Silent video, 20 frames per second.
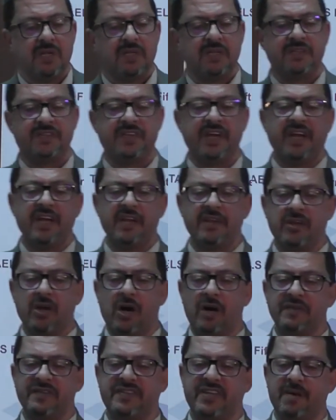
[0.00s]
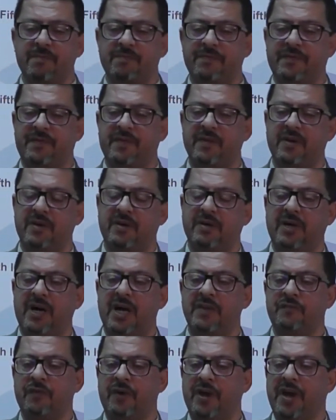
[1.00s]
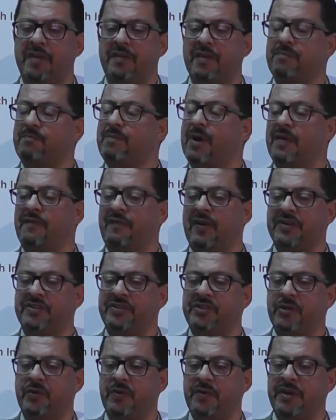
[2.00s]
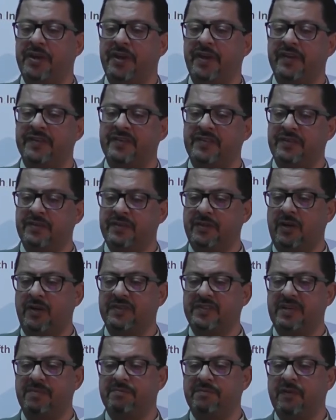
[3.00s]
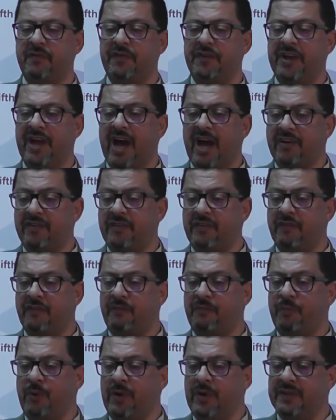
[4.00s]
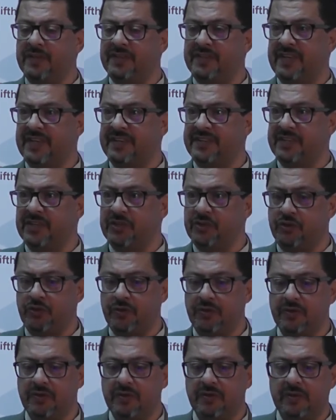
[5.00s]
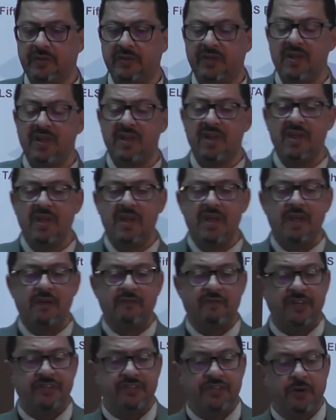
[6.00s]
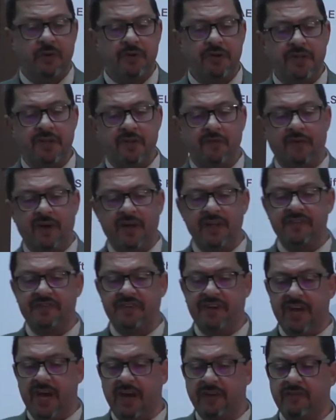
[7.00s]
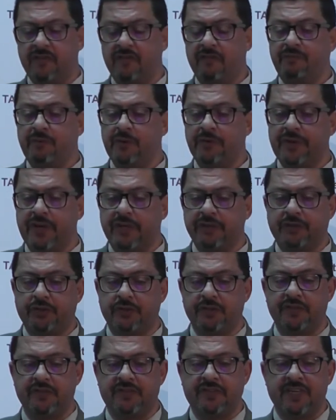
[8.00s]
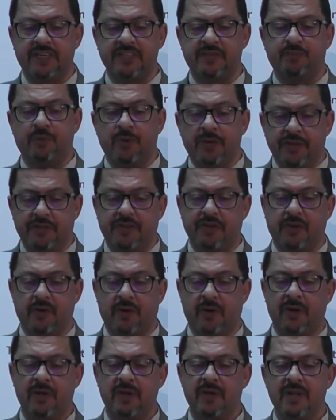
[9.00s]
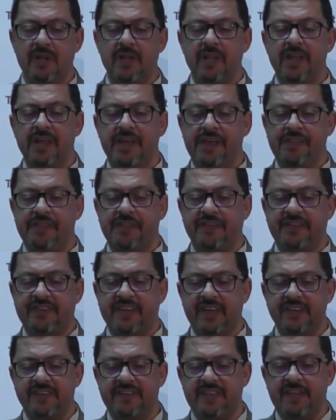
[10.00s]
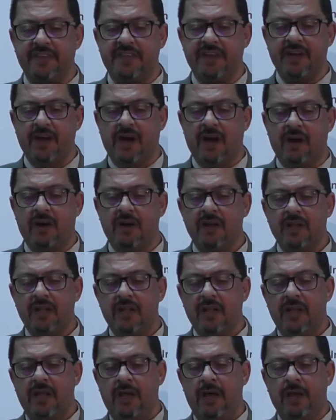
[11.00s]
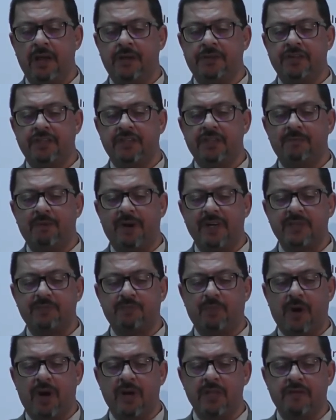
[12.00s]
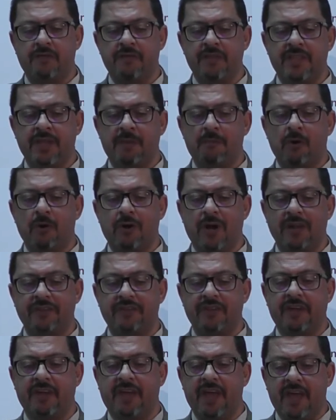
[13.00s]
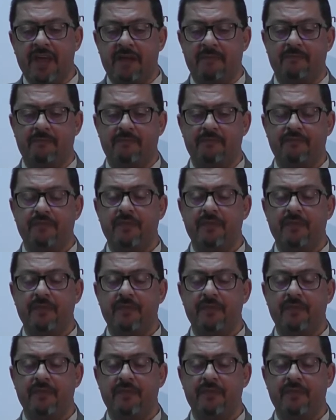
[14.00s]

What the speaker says: Second concept advocated by Vaggioni is the concept of reactive politicization. Vaggioni defines reactive mutations as political in the sense that they are a legitimized part of the democratic game.